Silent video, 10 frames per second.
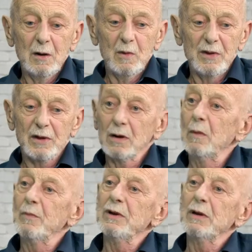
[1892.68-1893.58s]
with the
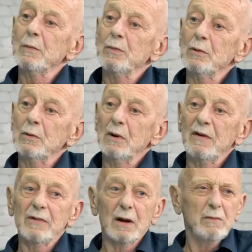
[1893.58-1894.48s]
company in Peru.
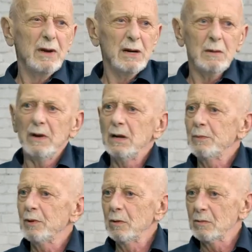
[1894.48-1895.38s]
I've done many, many
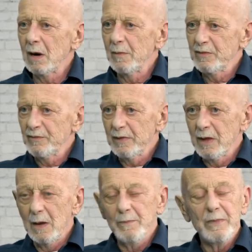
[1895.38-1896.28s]
programs for
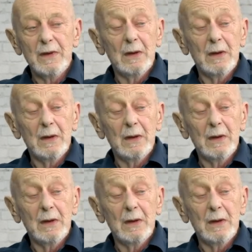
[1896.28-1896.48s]
them,